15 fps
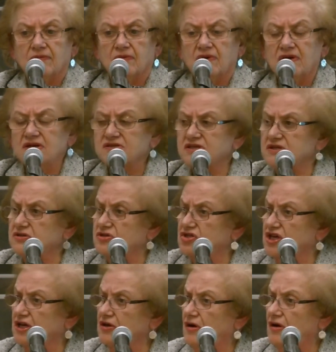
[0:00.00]
what is it, the
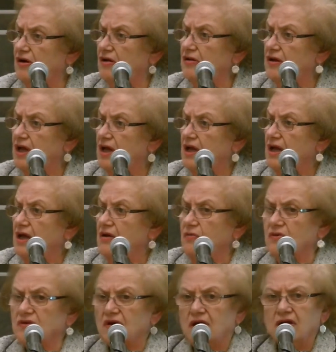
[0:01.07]
Czech Hall,
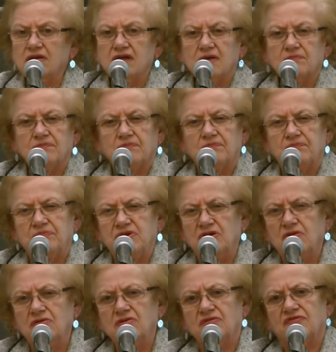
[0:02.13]
with all that
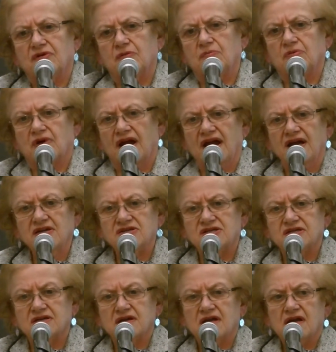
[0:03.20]
beautiful
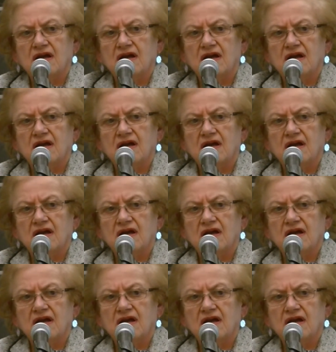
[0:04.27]
brass,